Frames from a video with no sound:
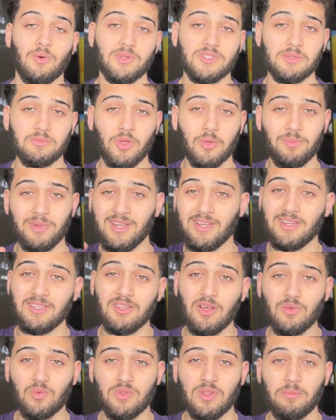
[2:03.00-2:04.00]
once I'm completely
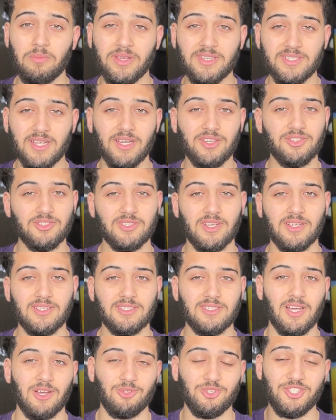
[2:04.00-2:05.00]
done with the mix
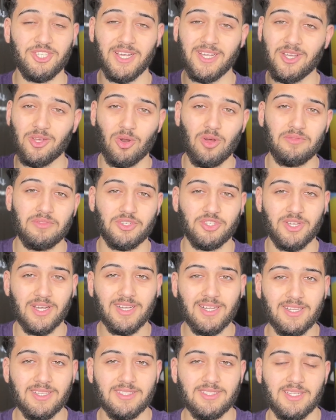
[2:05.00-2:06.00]
exercise, I'll check it off the
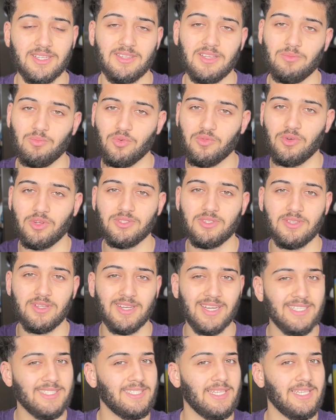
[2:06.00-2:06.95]
checklist and then move on to the next